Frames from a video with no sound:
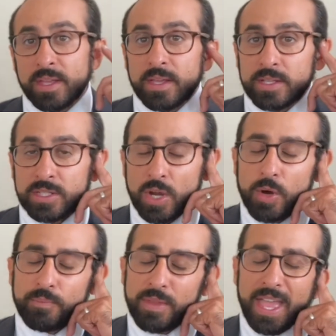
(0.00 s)

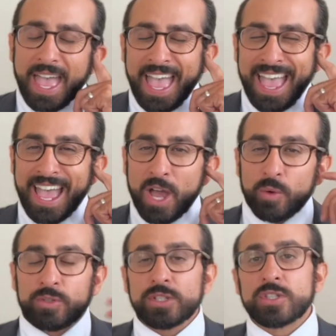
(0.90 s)
So,
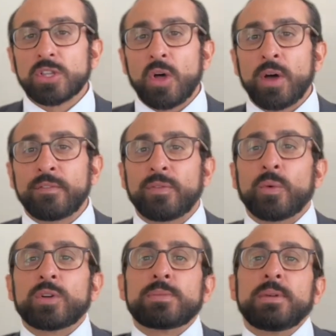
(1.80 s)
how does law
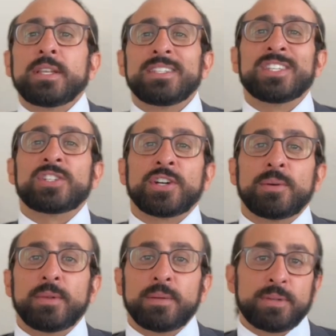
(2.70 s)
enforcement
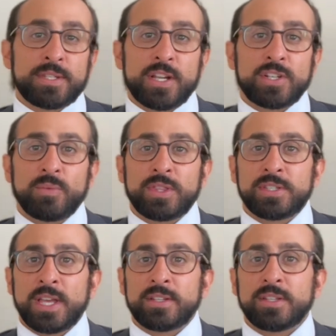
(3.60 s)
determine possession with
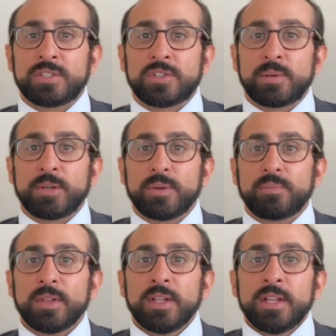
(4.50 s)
intent to distribute?
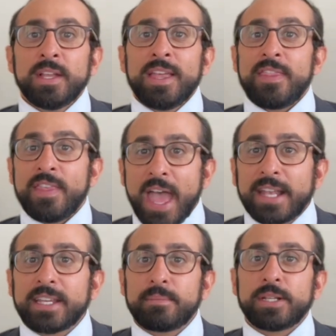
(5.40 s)

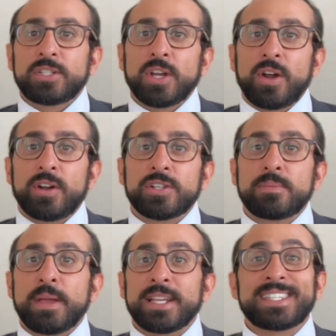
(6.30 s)
That can be
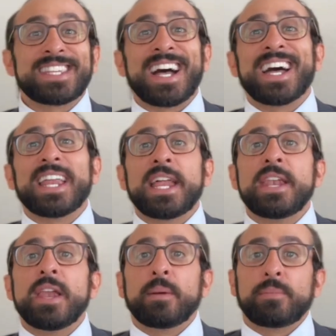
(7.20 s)
charged based on a
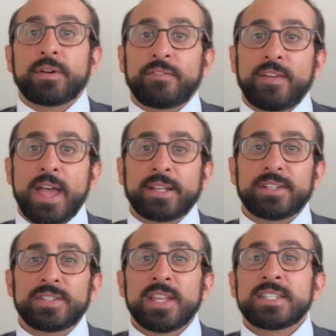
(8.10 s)
number of
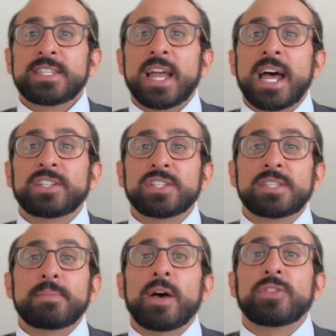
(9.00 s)
factors. It's not just
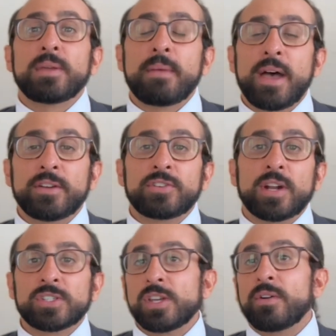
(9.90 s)
about the amount of
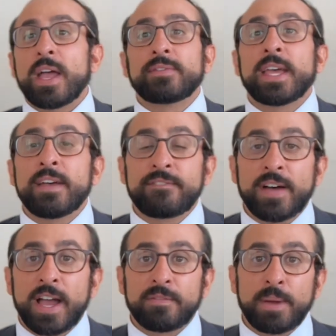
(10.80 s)
drugs. You don't have to have
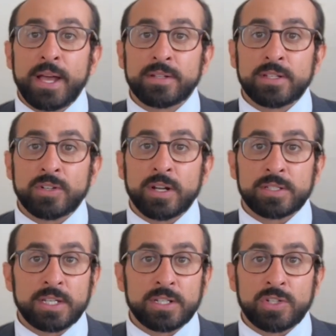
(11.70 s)
5 pounds of drugs
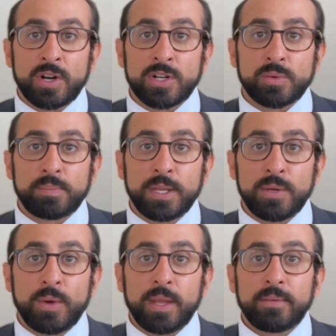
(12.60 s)
to get charged with
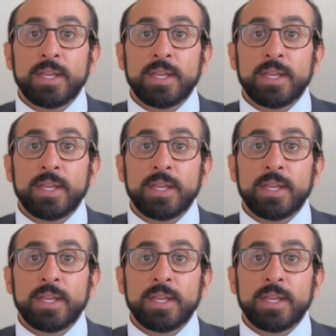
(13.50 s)
PWIT.